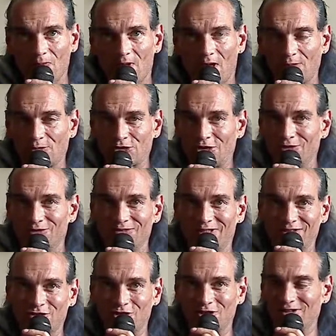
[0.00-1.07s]
I'm still
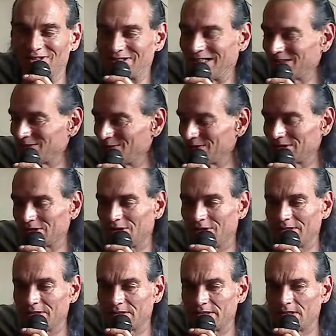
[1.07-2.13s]
not sure exactly what to call
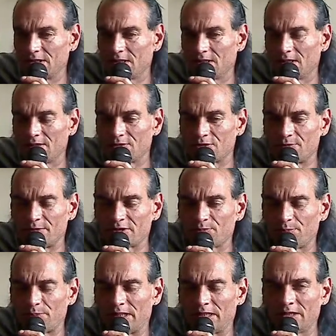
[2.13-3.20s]
you. See, it was Miss
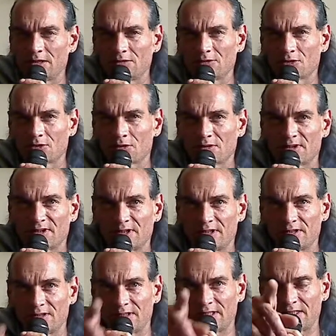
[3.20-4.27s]
Petty Girl, and
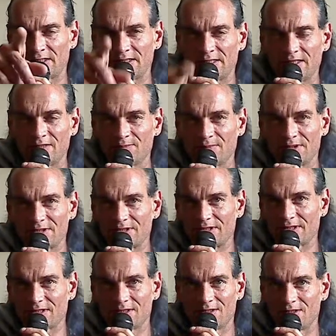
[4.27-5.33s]
then that name, and it's
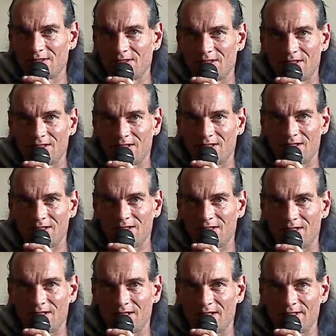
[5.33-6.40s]
like
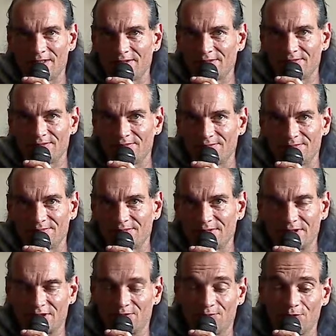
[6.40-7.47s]
I
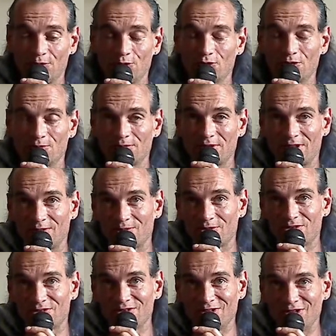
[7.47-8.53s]
get confused sometimes
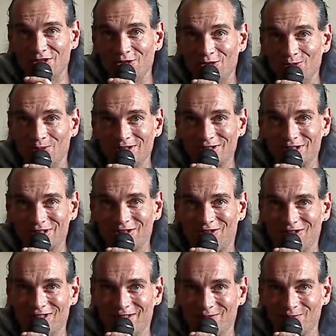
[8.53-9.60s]
what to
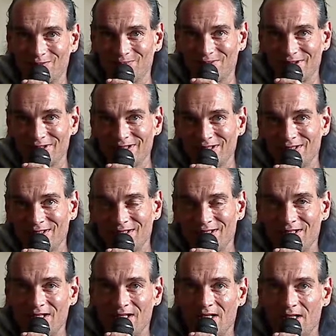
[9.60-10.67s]
call everybody.
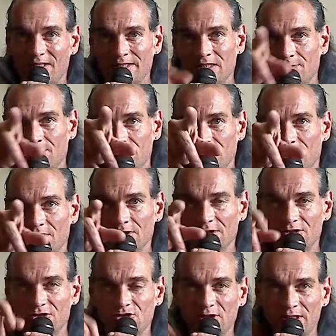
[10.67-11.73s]
I think even
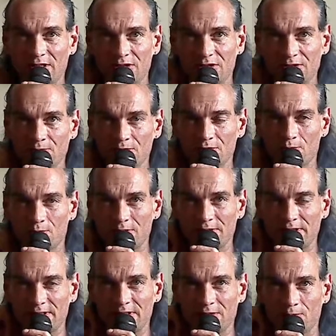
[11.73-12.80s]
Darlis changed. It was one
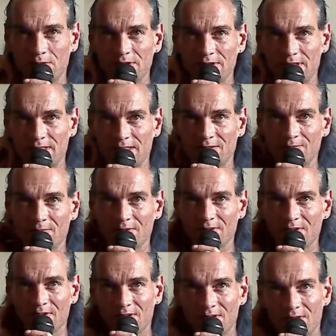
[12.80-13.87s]
thing at one time.
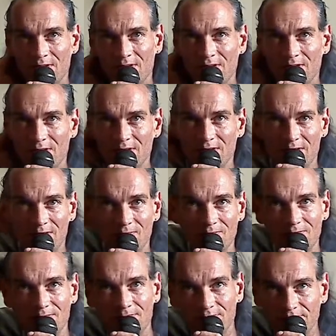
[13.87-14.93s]

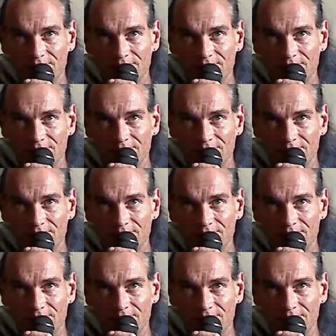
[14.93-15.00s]
Um,